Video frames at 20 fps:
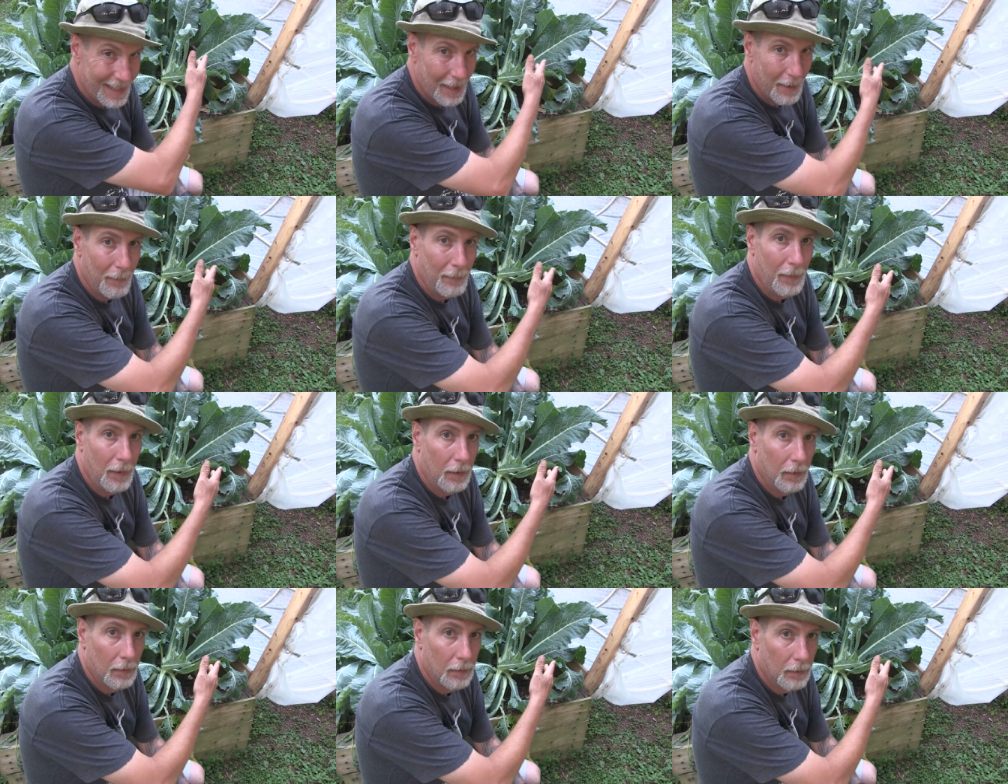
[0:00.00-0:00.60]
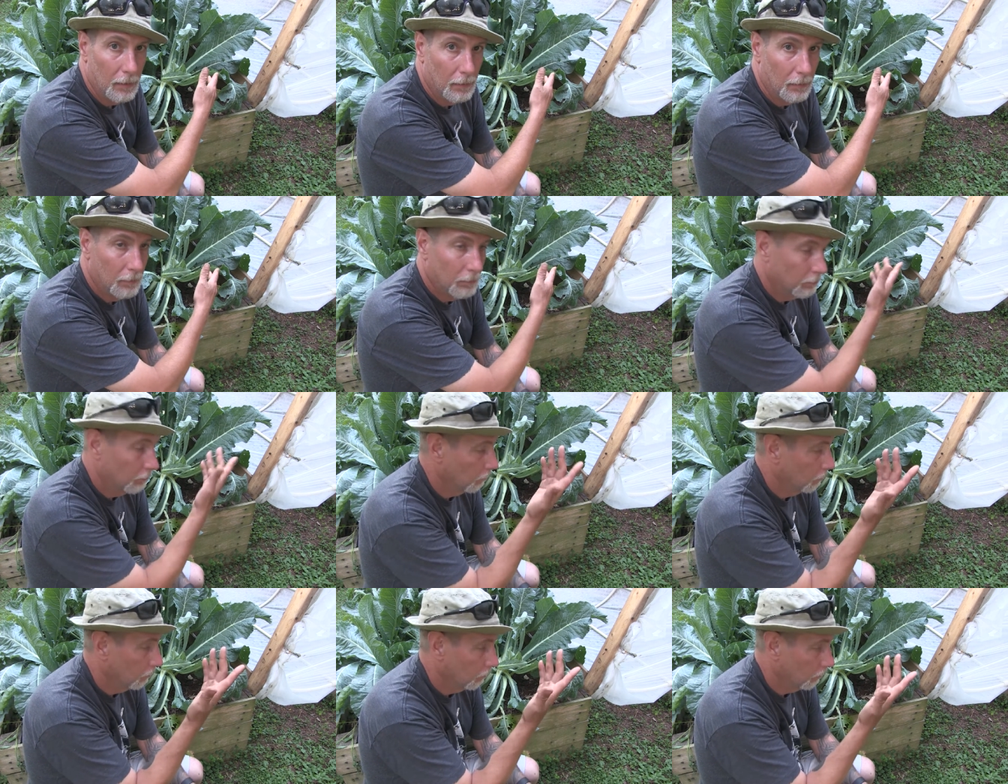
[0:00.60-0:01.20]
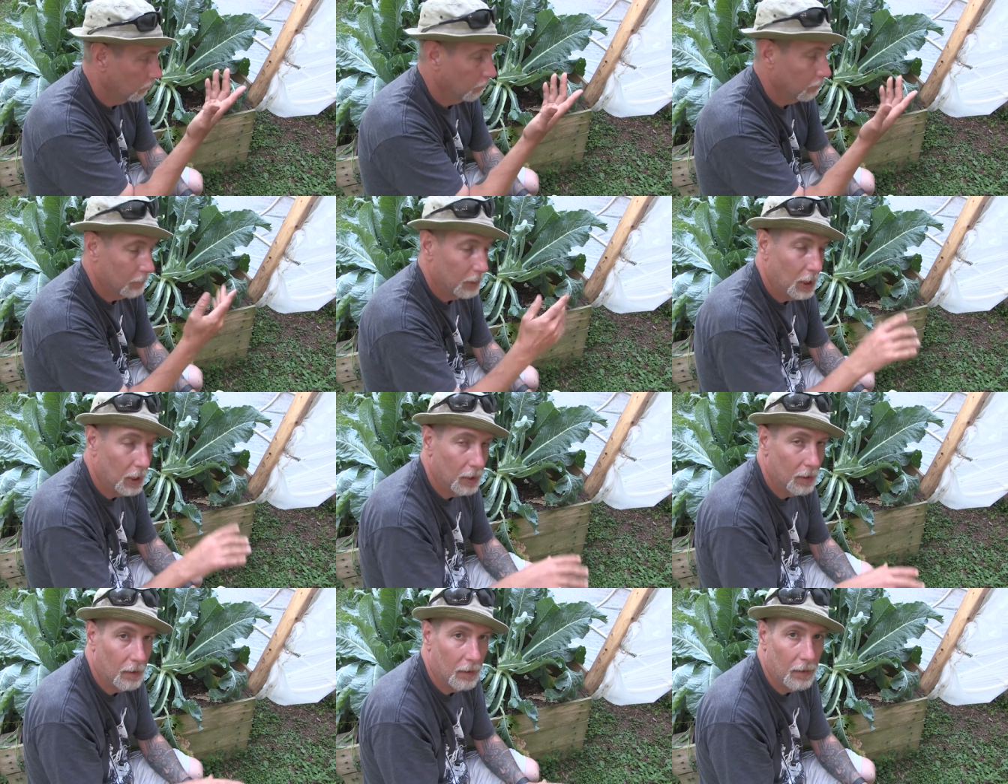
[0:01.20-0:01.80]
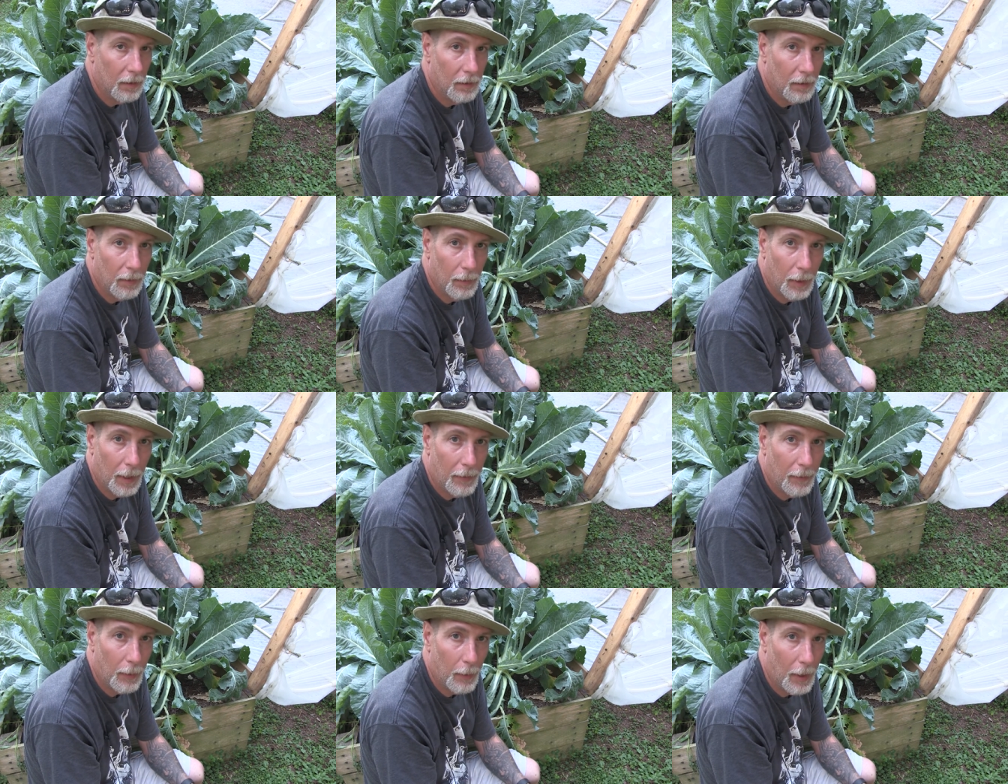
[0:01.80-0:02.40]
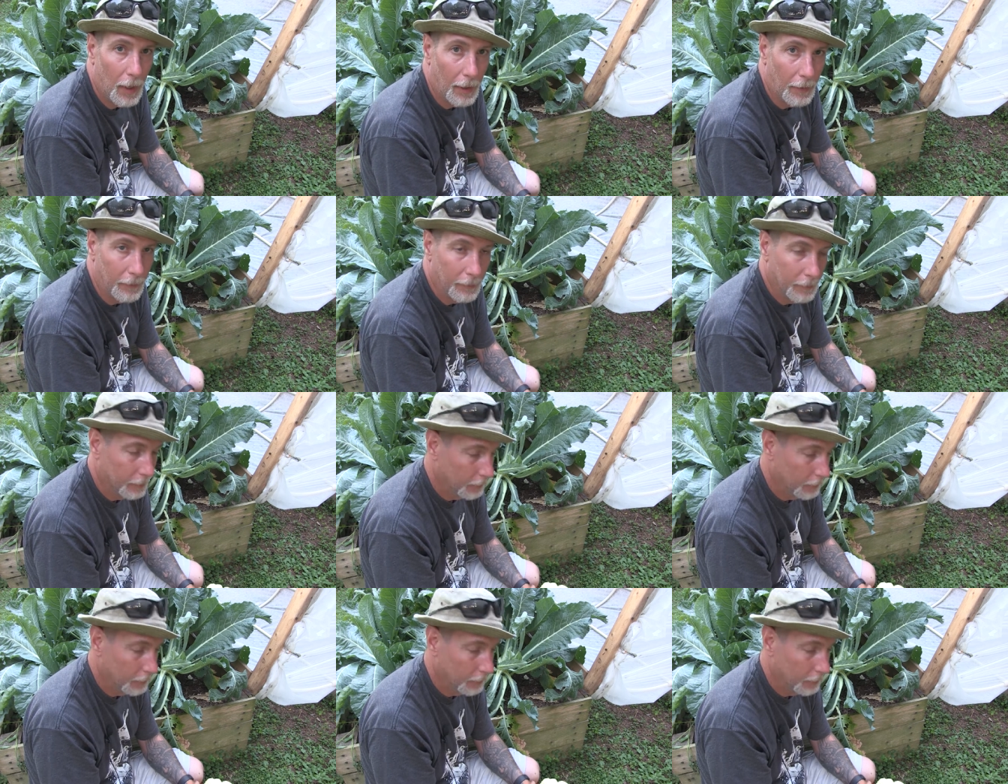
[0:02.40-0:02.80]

them, you can, you can do whatever you want.